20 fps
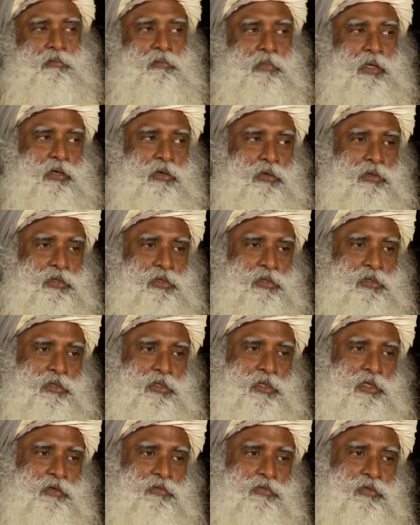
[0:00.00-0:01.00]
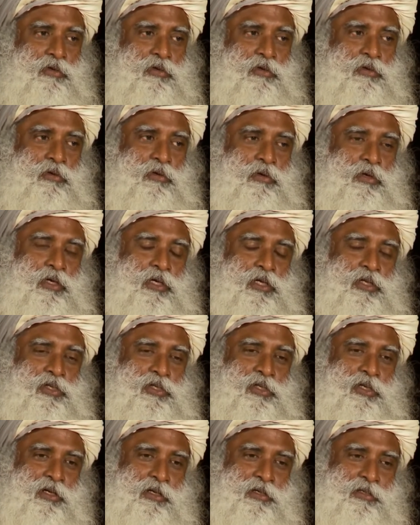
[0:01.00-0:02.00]
Because if you're going in
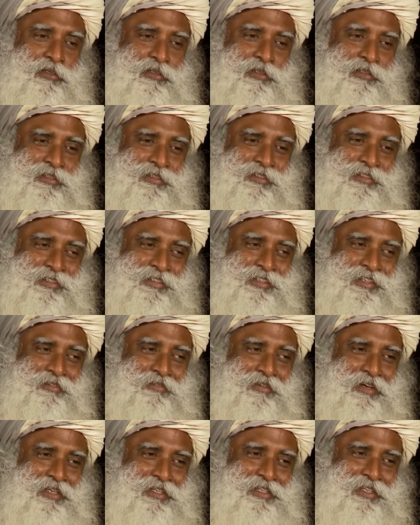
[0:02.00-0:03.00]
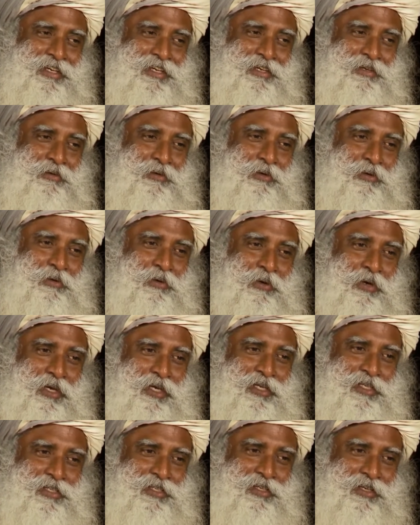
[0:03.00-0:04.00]
circles, if I say you're
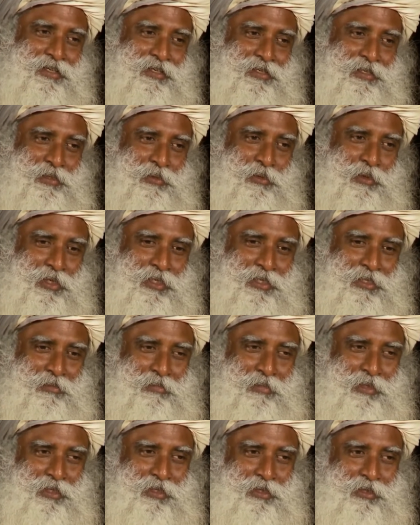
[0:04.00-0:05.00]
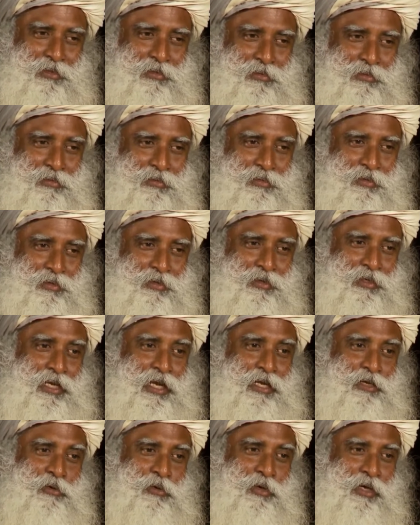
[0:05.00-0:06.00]
going in circles, what does it mean to you? You're
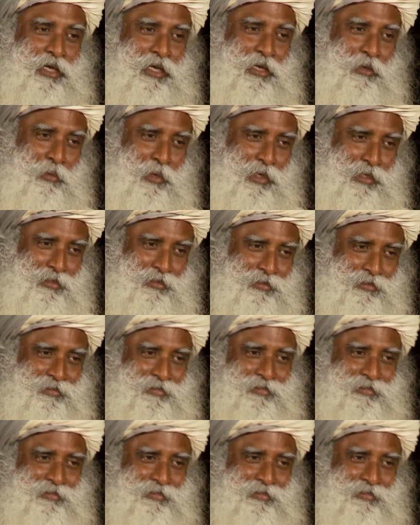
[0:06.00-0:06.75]
not going anywhere.